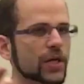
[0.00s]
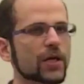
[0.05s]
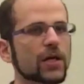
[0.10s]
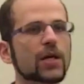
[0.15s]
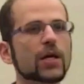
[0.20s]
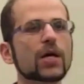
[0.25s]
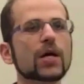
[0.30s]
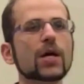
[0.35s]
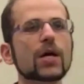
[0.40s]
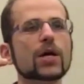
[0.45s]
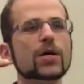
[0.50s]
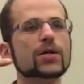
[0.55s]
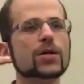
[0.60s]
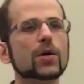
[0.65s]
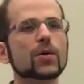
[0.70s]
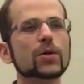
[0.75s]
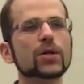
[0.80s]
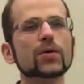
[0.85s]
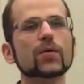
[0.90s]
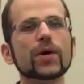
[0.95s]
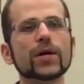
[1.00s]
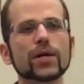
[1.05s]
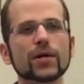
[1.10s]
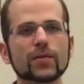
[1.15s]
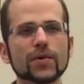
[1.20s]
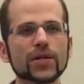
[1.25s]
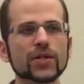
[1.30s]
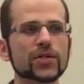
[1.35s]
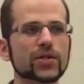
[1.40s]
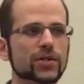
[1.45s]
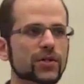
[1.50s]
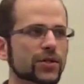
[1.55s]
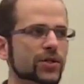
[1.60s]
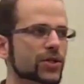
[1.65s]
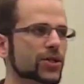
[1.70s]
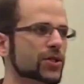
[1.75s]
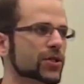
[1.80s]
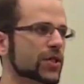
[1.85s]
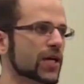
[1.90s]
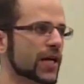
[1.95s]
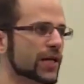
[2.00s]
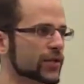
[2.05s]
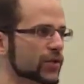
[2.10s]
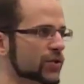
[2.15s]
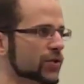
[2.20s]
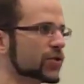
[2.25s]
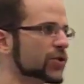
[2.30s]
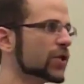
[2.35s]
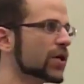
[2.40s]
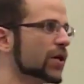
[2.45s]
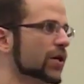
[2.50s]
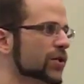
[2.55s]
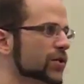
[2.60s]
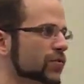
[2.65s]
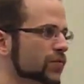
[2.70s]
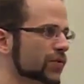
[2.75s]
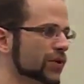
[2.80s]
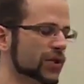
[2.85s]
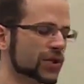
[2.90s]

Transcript: say, the only way to research exercise